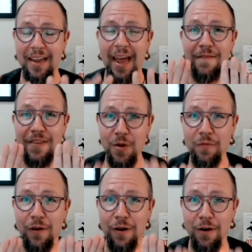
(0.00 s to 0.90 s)
have you
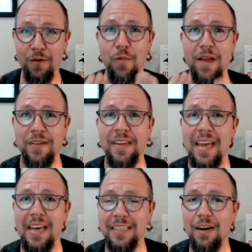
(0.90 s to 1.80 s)
ever heard Raven
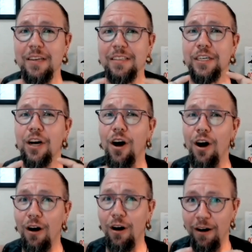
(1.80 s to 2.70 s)
Kaldera's
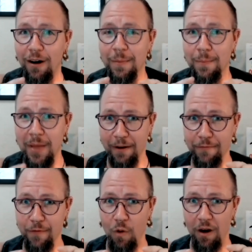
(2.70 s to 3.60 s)
car
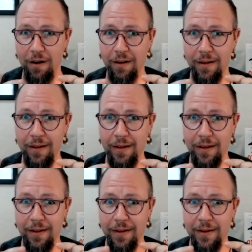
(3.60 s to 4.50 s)
metaphor?
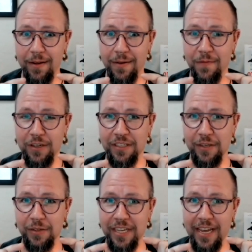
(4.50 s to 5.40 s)
for
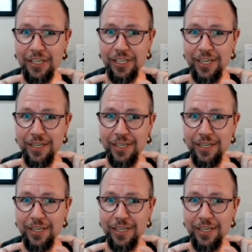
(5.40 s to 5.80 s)
dissociation.